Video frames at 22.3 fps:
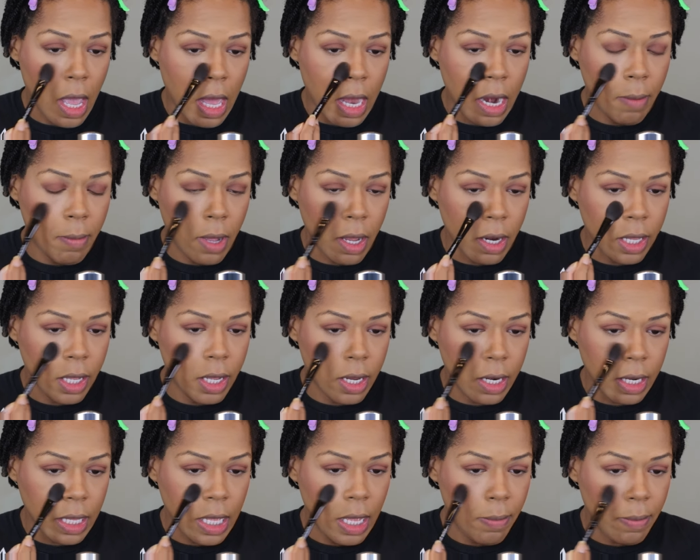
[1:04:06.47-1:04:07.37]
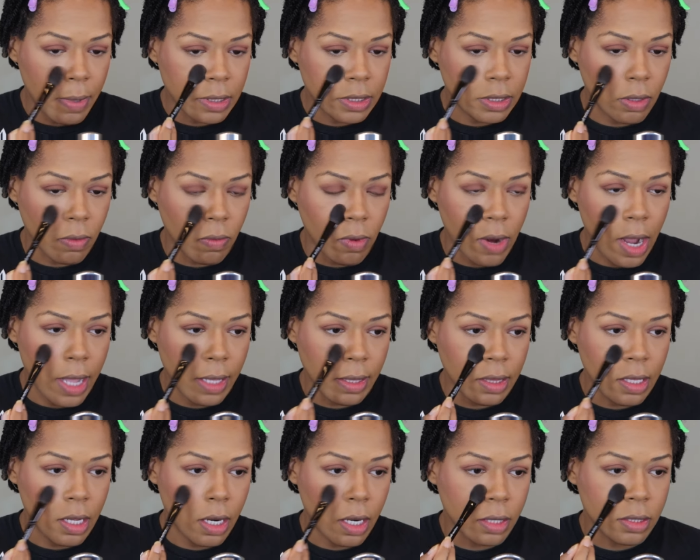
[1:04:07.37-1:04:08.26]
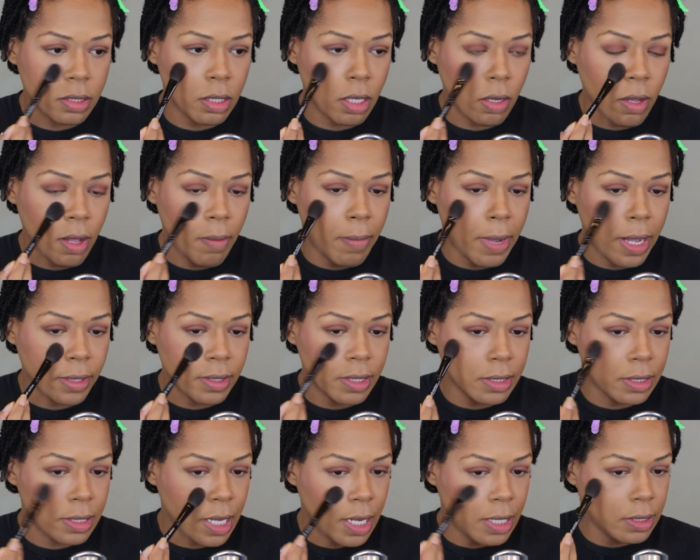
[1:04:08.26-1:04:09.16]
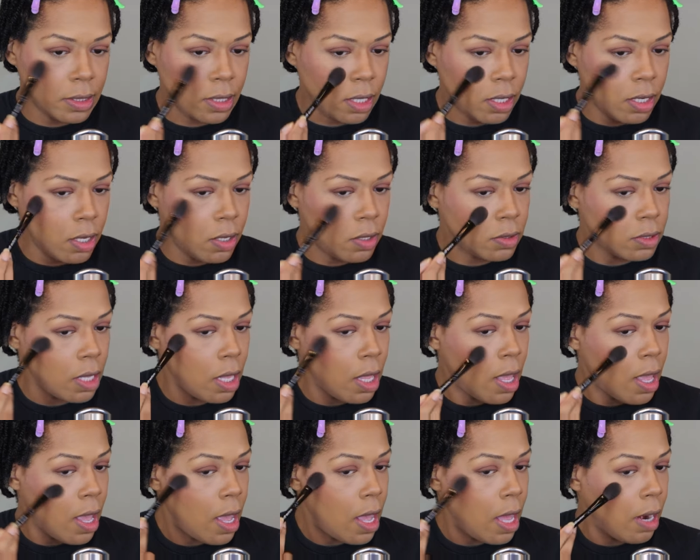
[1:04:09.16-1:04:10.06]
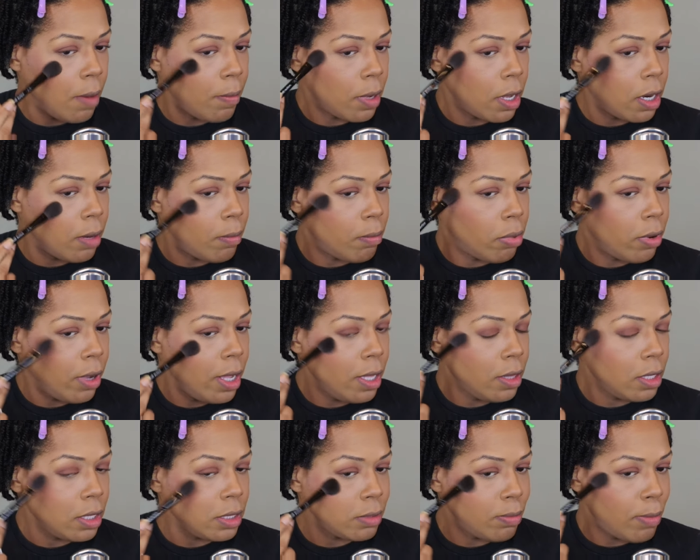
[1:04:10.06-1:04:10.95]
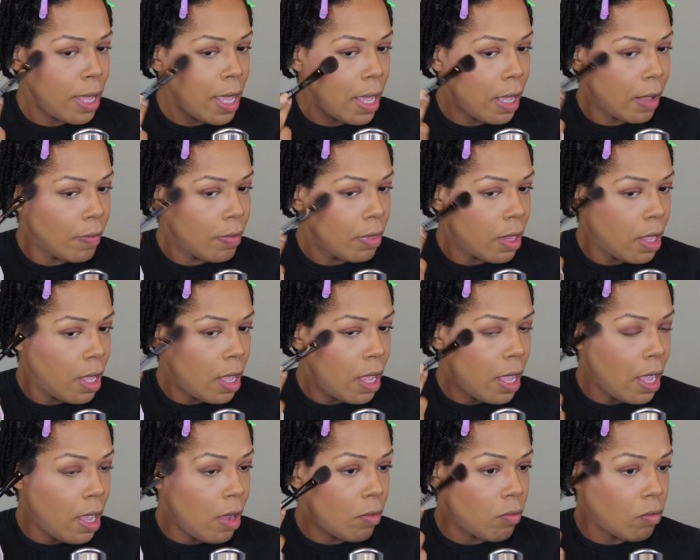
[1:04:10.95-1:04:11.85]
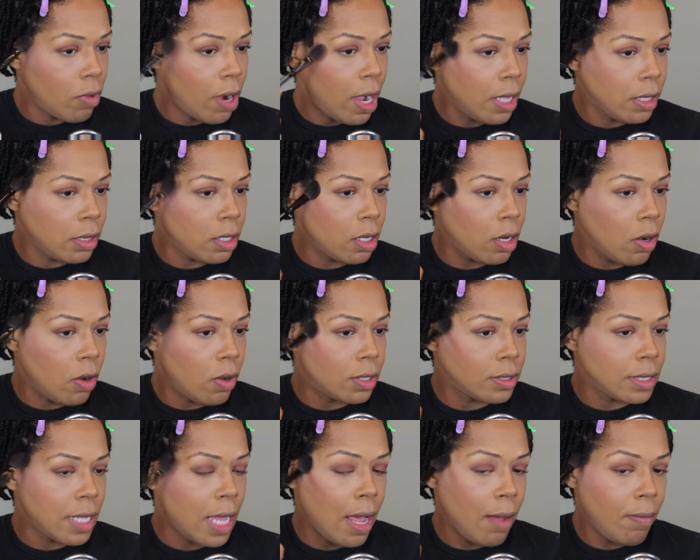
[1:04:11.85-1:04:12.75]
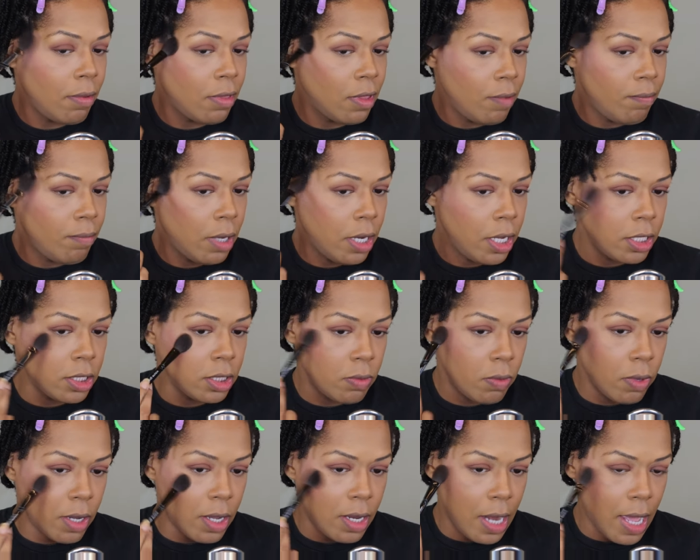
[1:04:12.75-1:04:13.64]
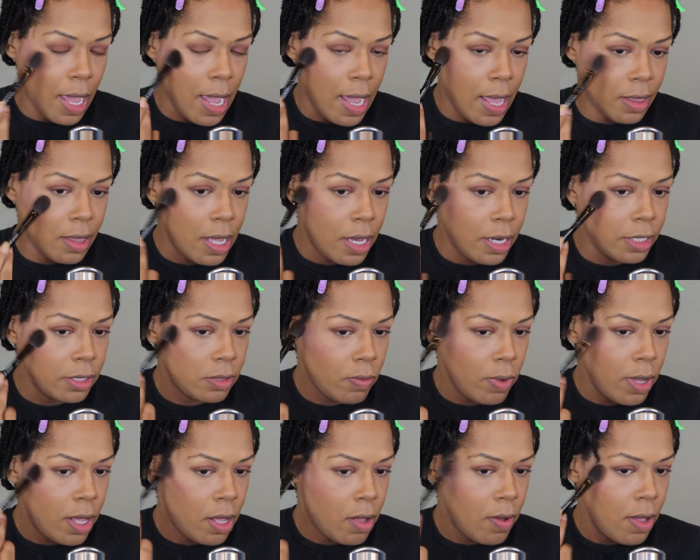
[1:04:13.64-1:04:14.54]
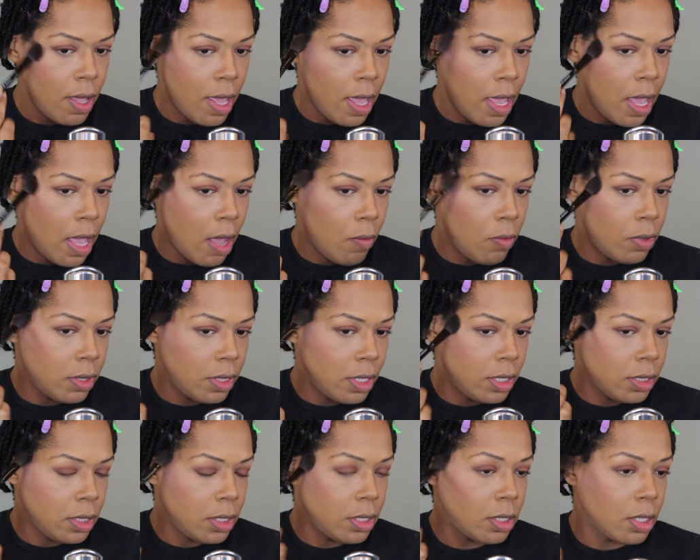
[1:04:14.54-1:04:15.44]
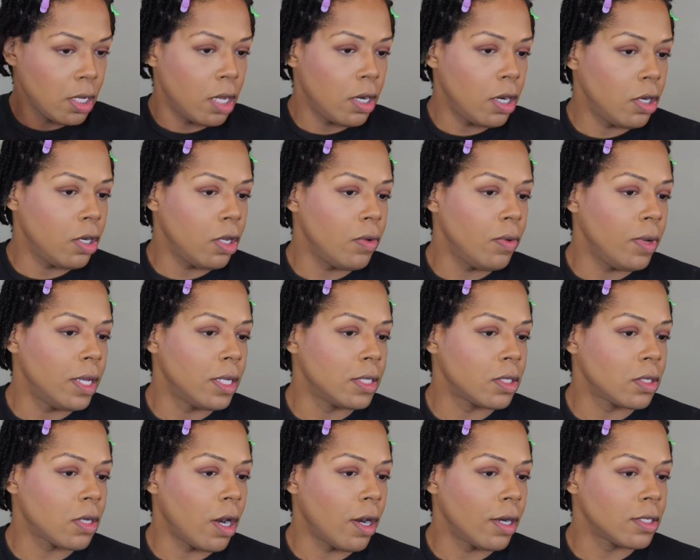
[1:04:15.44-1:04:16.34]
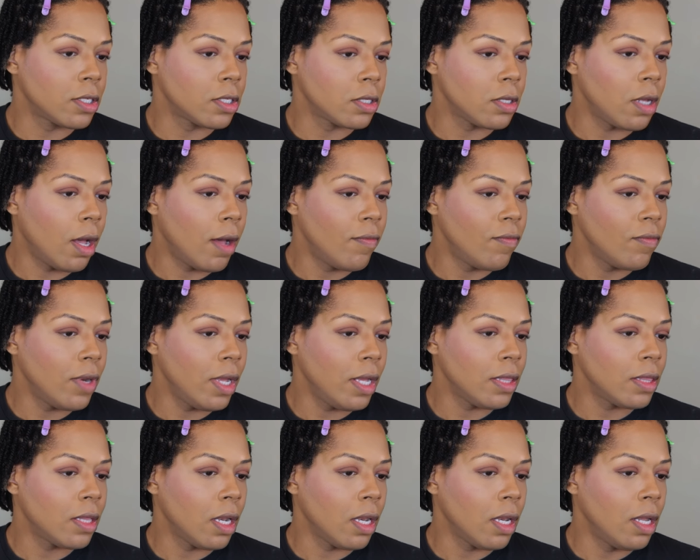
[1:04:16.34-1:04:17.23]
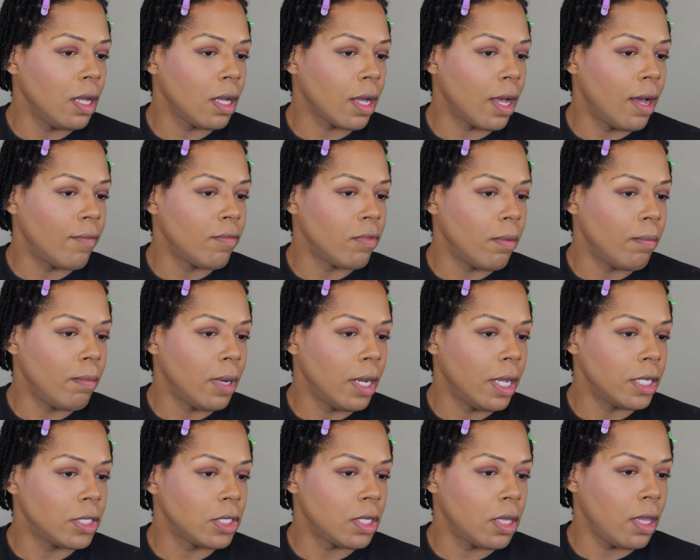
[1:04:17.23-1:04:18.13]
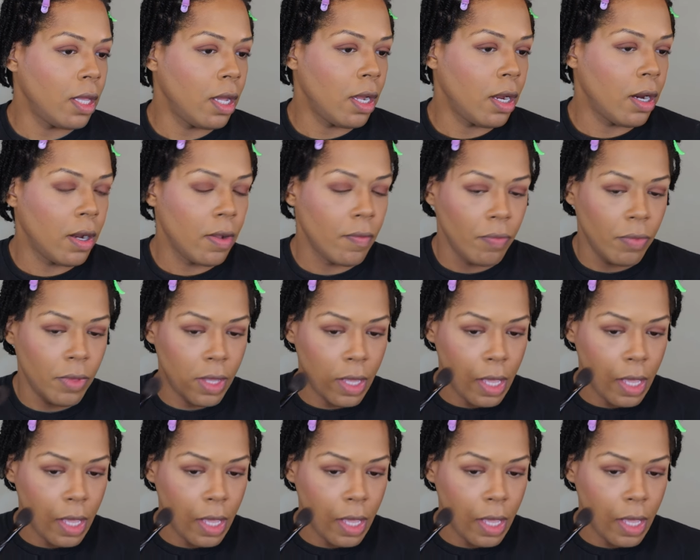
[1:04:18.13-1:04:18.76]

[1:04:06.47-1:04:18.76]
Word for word: And I'm only going to keep it to right there to about the size of the nose. And I'm going to bring this back. And right there on top of the blush, we're going to add that as well. And what this is going to do is start softening the look of the blush there.